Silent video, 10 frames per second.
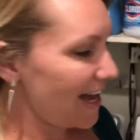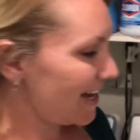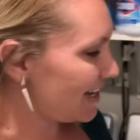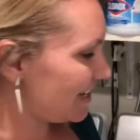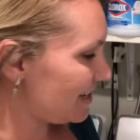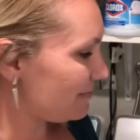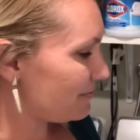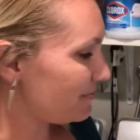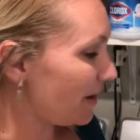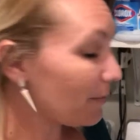I
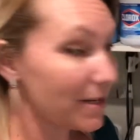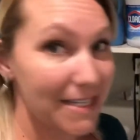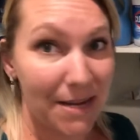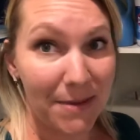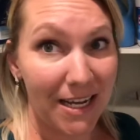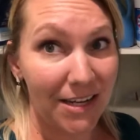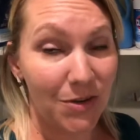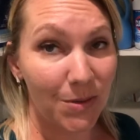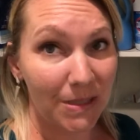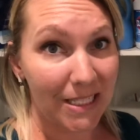want to take a minute and
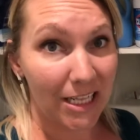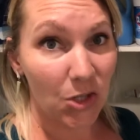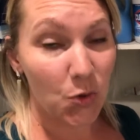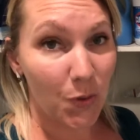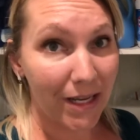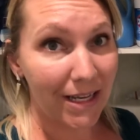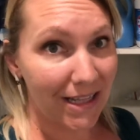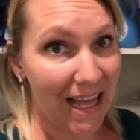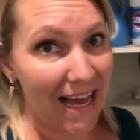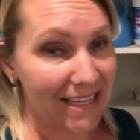do a little quick
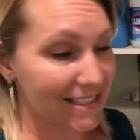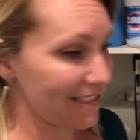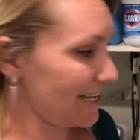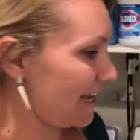class,